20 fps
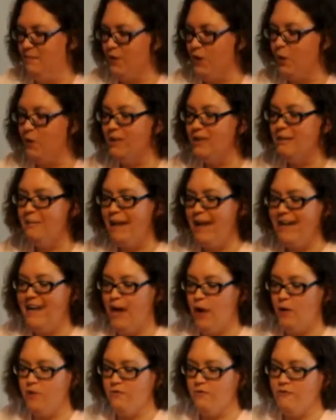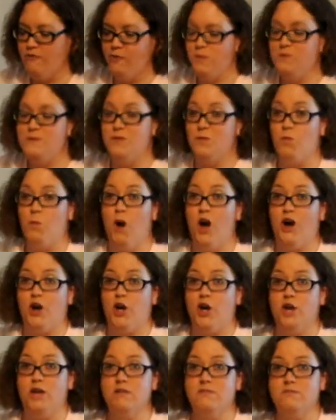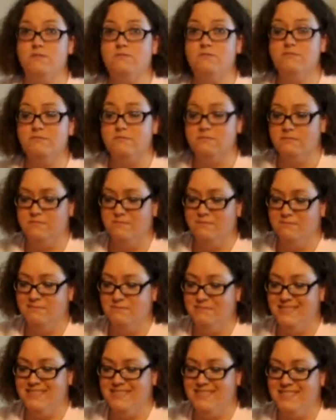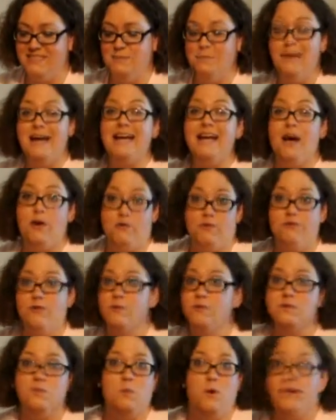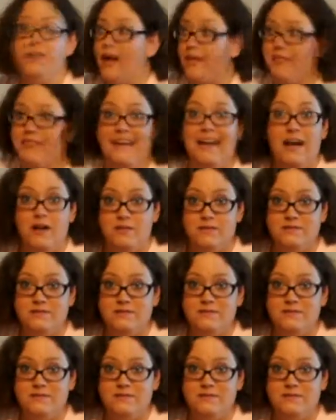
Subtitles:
But only made out of frozen water. This is made out of frozen water. Nothing else.